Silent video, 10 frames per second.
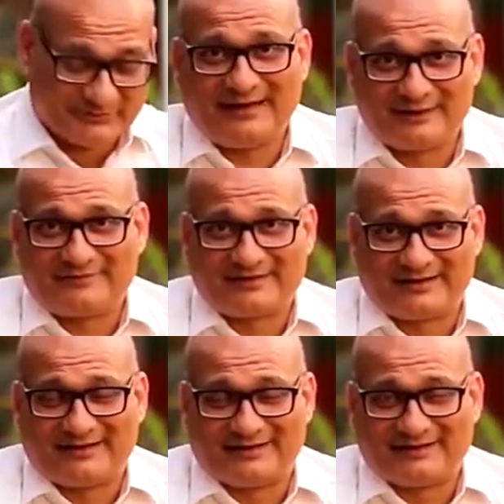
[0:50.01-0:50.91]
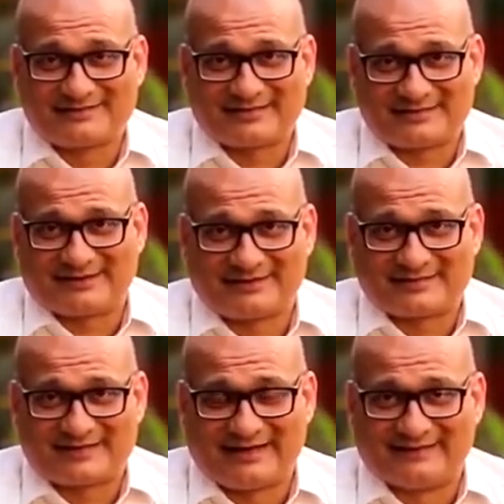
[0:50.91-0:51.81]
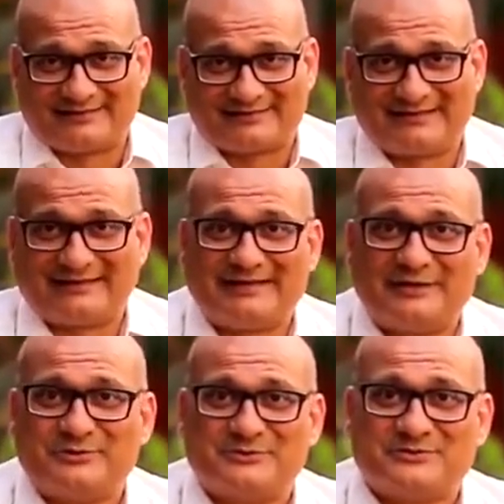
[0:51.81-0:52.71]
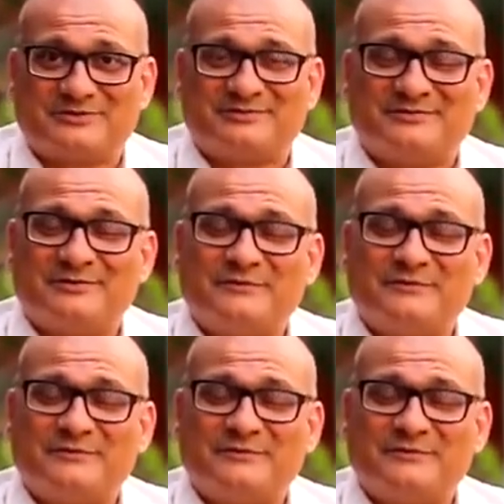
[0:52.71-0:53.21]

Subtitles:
Ayurveda is such a great science that they use,